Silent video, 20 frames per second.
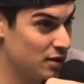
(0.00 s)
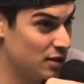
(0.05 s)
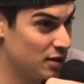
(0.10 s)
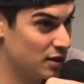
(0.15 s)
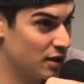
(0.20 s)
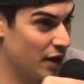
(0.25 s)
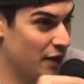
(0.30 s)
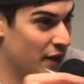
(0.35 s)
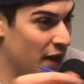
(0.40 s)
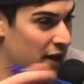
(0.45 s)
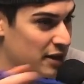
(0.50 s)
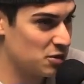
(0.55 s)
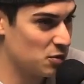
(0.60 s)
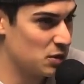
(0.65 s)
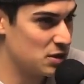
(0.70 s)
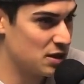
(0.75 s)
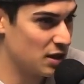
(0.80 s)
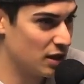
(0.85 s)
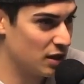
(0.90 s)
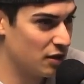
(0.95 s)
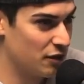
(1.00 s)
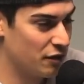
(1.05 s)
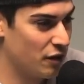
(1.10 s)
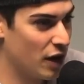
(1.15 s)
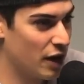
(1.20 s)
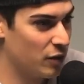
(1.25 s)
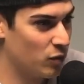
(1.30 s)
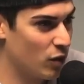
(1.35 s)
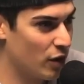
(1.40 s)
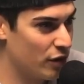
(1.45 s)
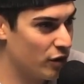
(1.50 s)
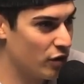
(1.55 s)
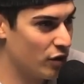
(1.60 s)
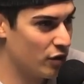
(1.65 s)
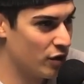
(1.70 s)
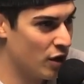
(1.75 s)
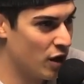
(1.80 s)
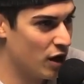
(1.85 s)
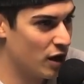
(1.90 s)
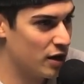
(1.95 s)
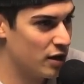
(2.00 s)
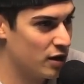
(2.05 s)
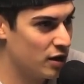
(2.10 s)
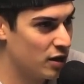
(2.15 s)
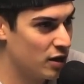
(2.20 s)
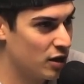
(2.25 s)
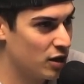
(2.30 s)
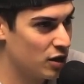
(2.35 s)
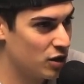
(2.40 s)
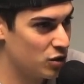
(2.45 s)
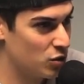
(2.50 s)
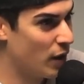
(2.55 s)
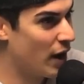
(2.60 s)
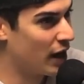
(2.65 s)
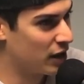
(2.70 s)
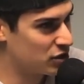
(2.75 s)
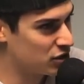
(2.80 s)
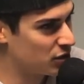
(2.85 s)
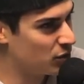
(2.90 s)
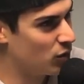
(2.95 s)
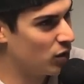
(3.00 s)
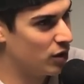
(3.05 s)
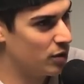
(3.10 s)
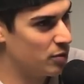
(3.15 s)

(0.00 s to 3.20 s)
And that's what's going to define whether or not you actually want to